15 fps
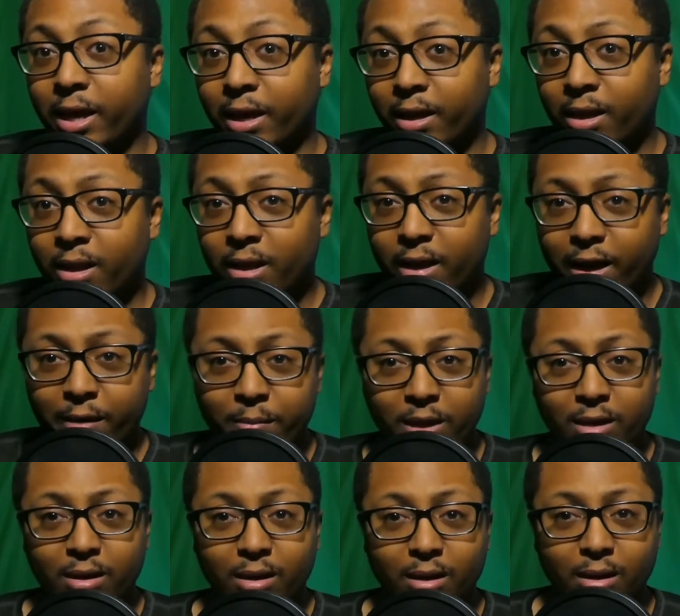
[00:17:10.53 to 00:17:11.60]
that. I
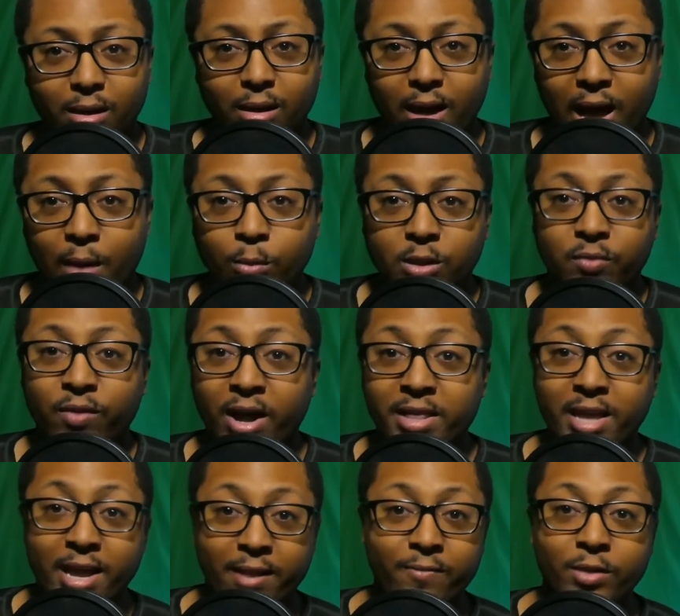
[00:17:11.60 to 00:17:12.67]
mean, I was
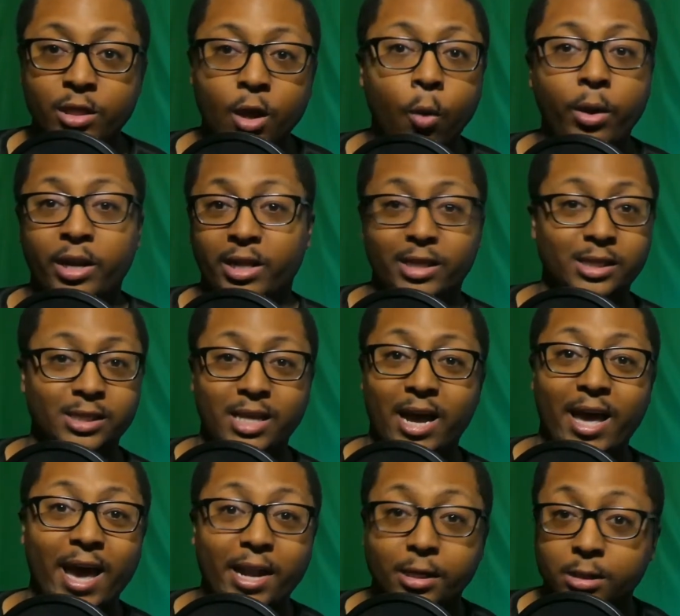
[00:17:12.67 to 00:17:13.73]
fine not even knowing that this
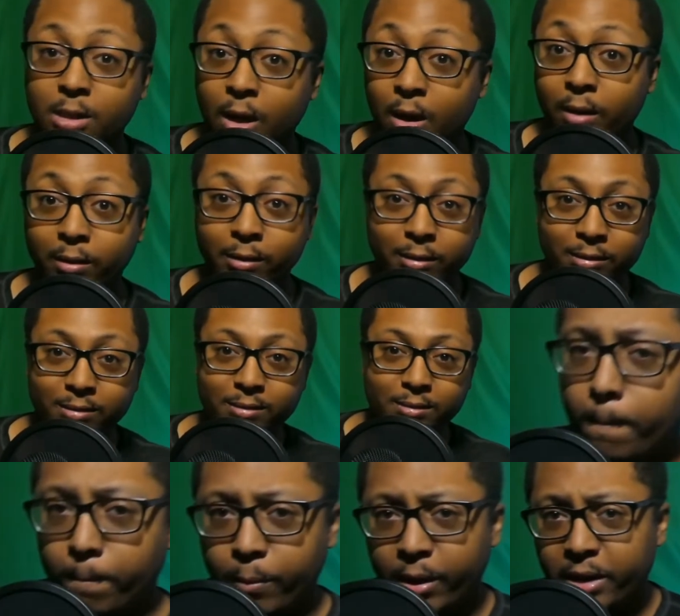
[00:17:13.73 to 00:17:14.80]
guy had a tongue.
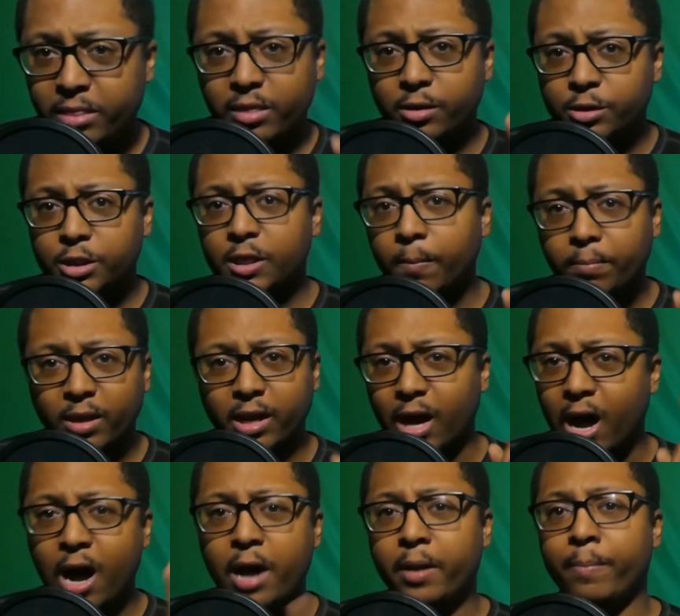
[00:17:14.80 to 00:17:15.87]
But there's something
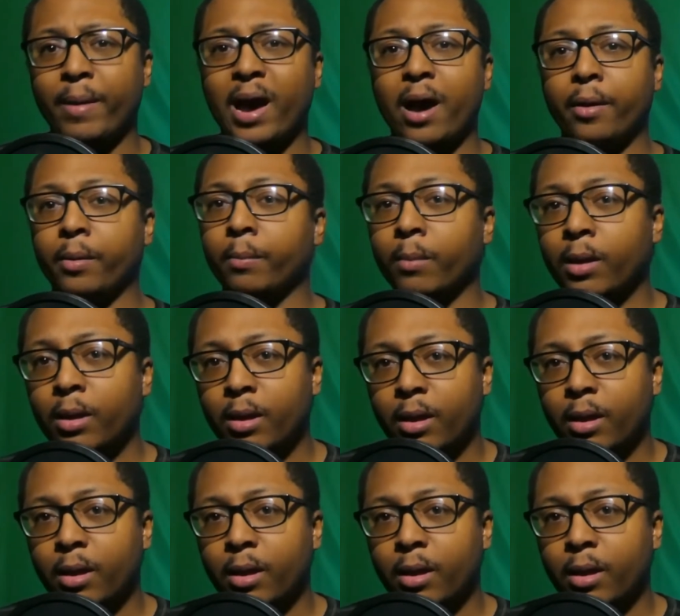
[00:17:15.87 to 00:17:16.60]
odd about him.